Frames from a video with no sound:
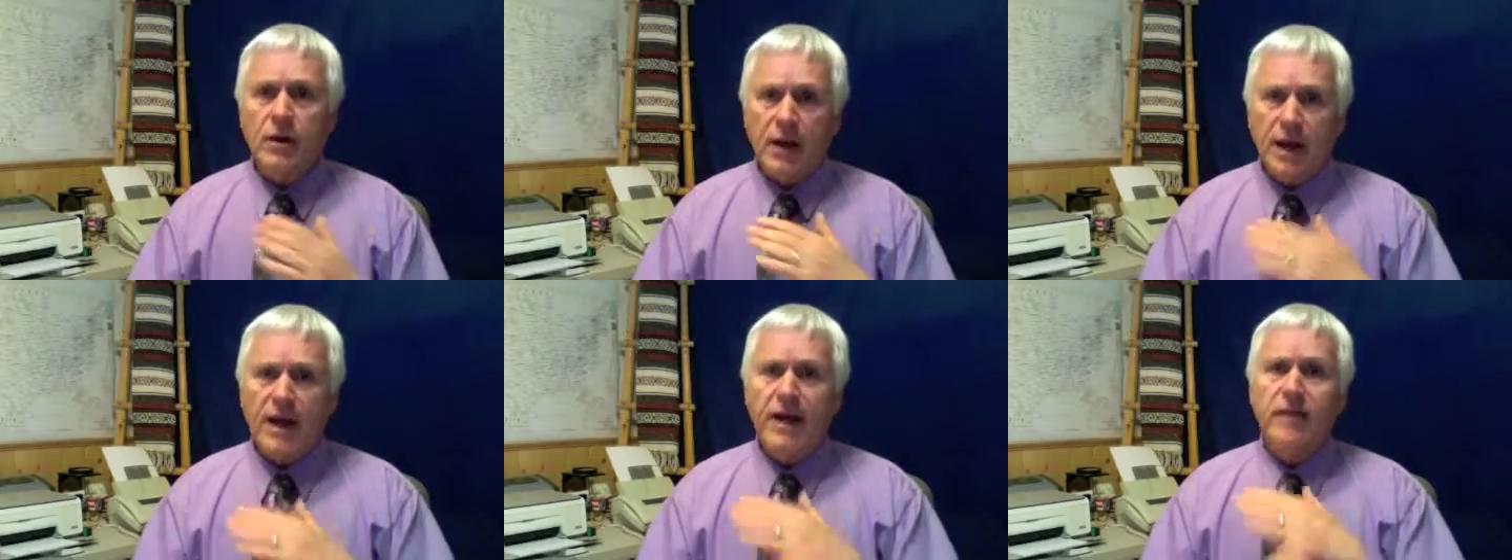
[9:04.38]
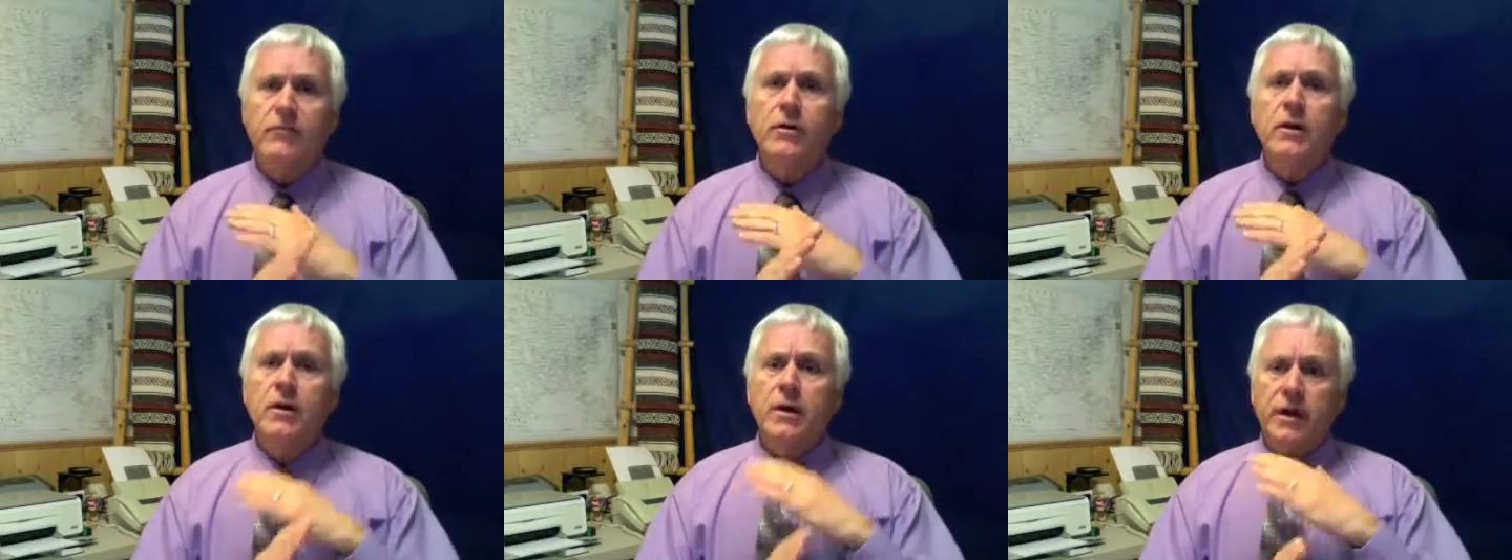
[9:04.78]
live,
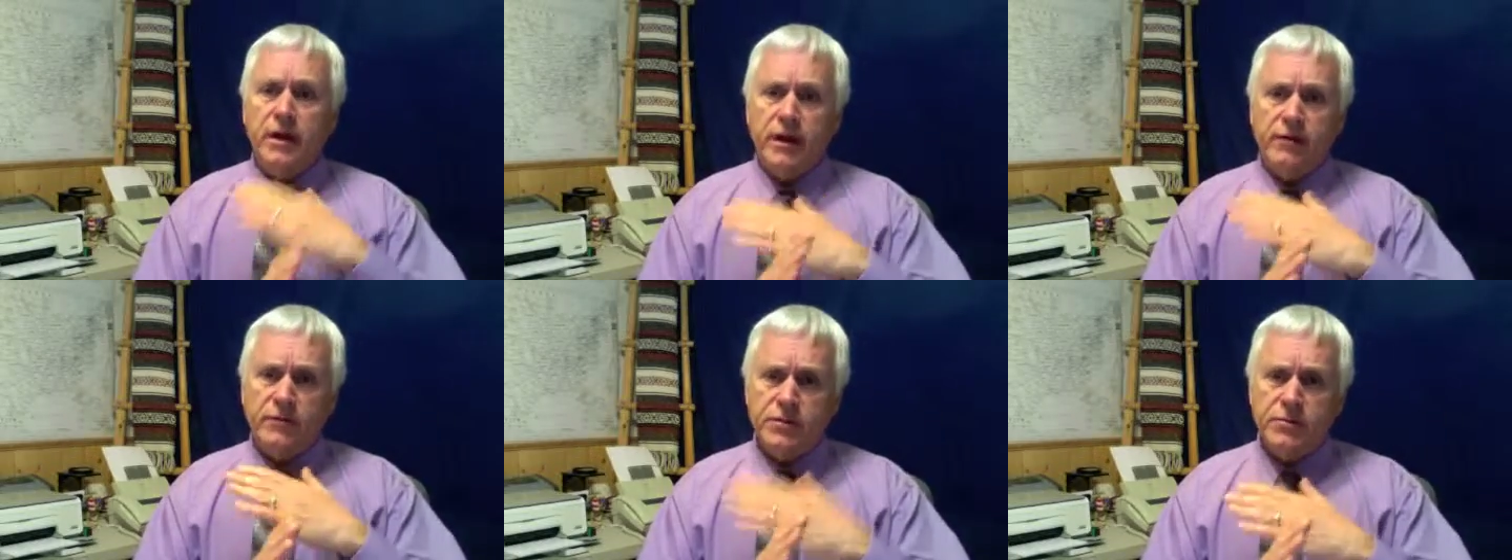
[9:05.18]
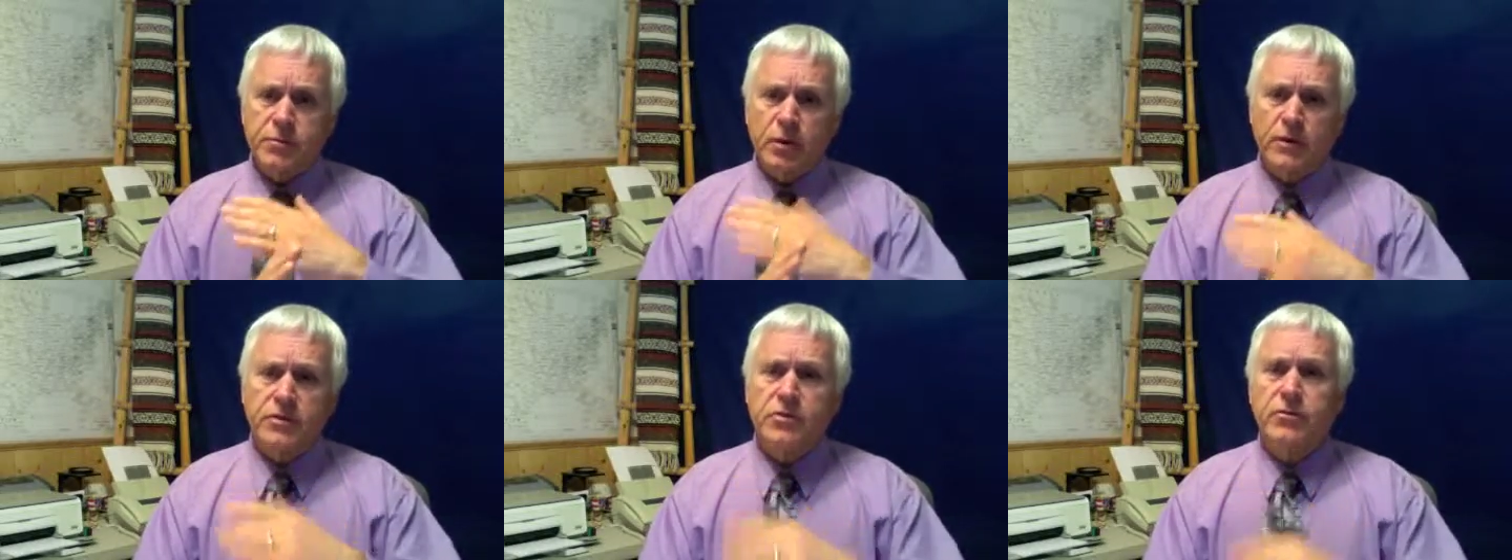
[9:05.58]
and I have a
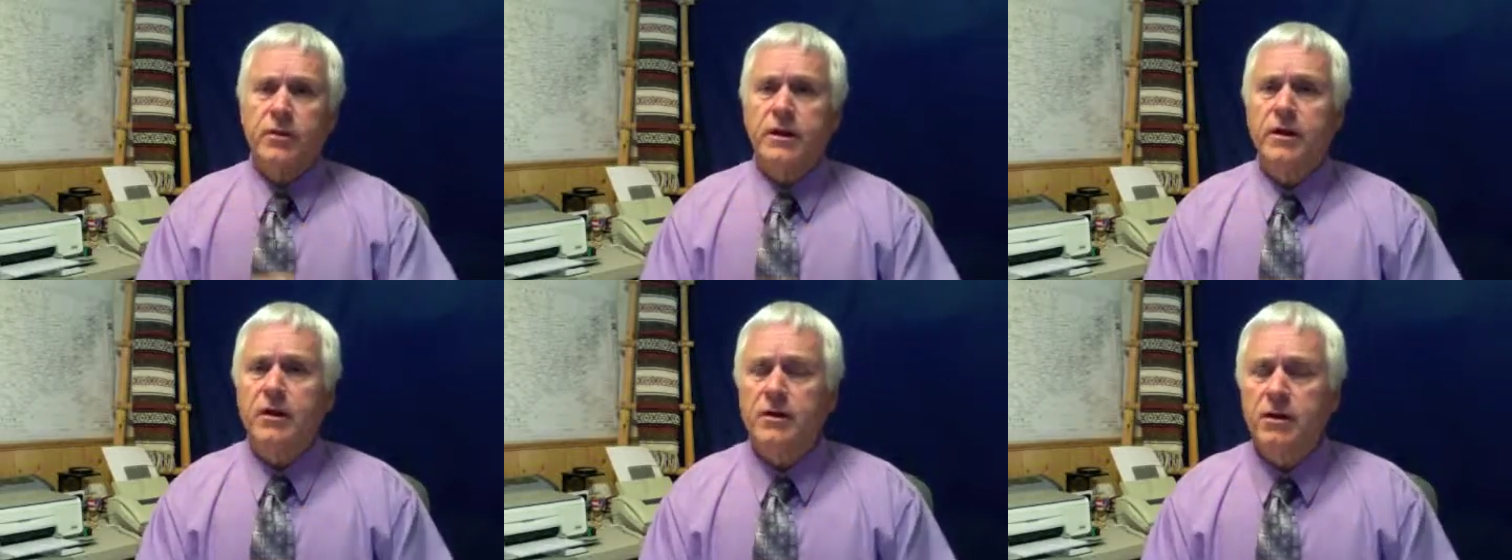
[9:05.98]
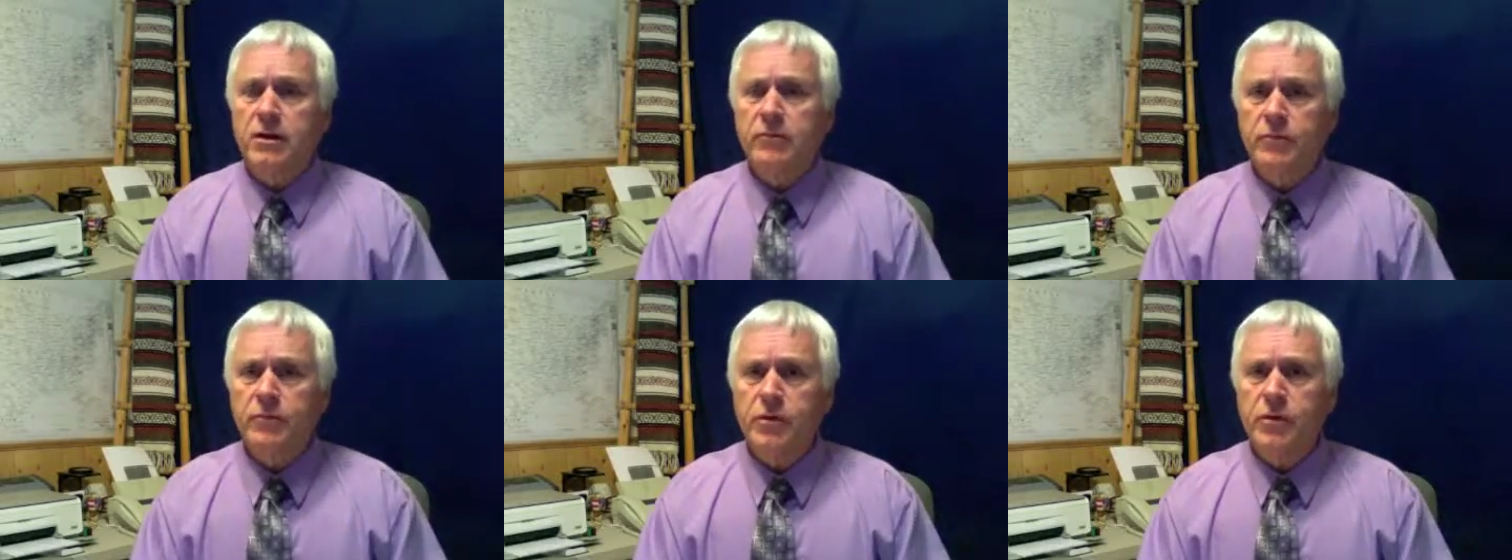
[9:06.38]
split screen on the
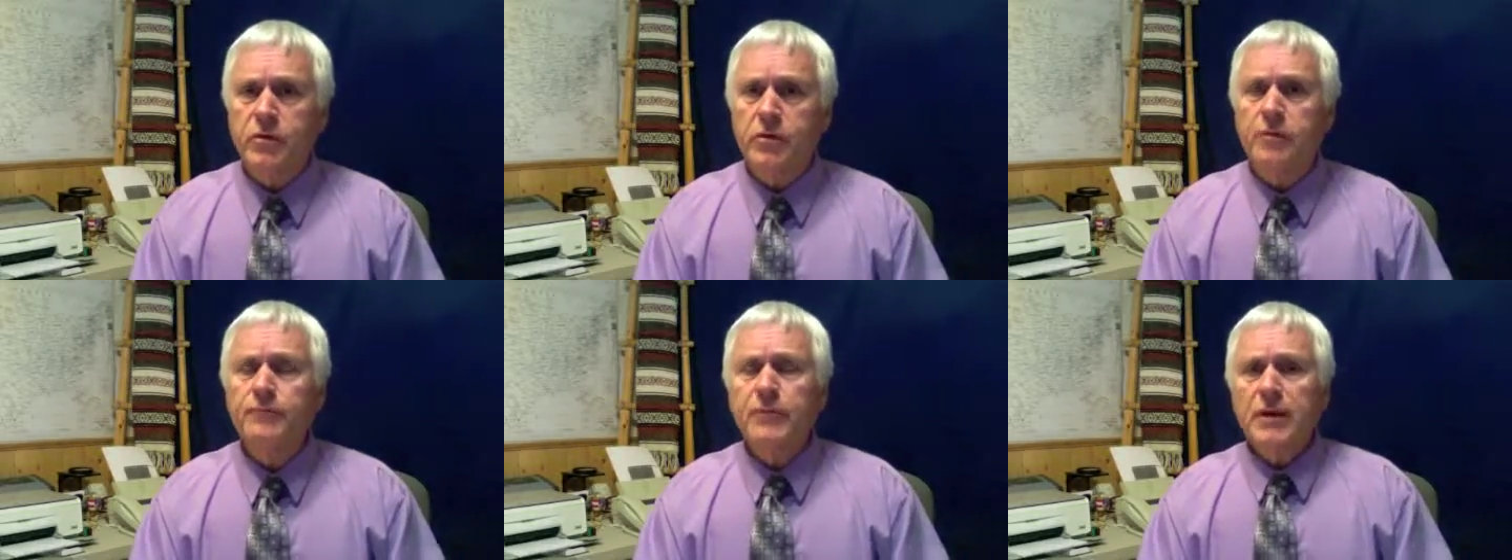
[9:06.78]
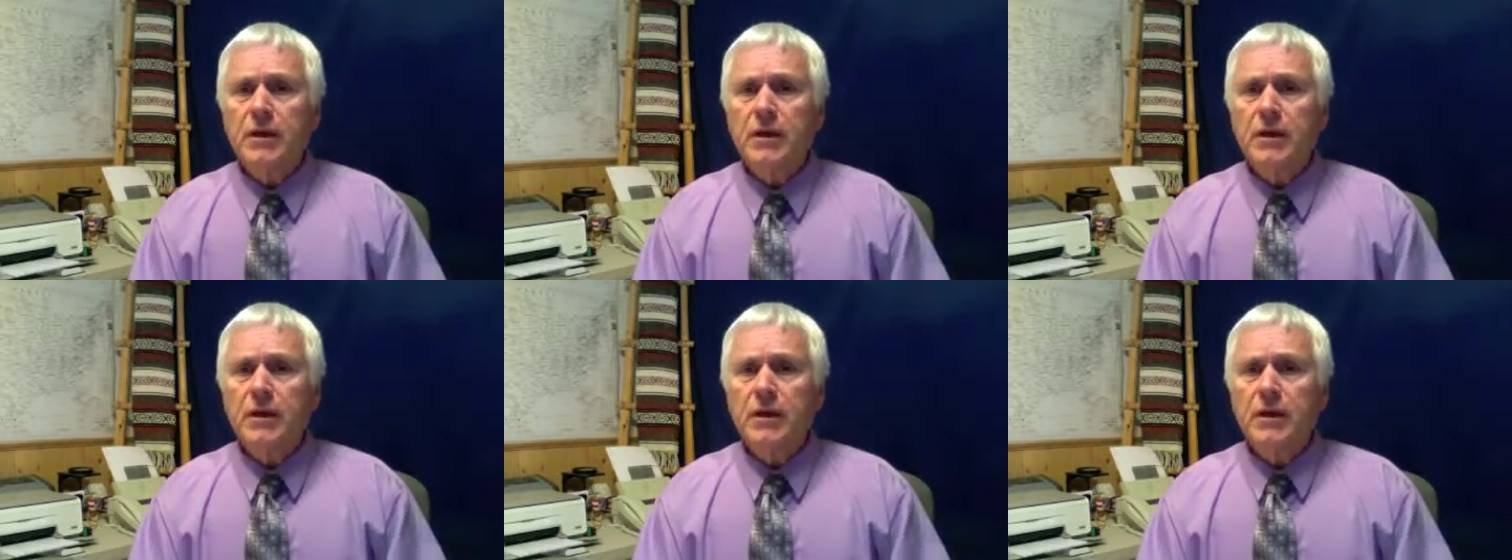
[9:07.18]
computer,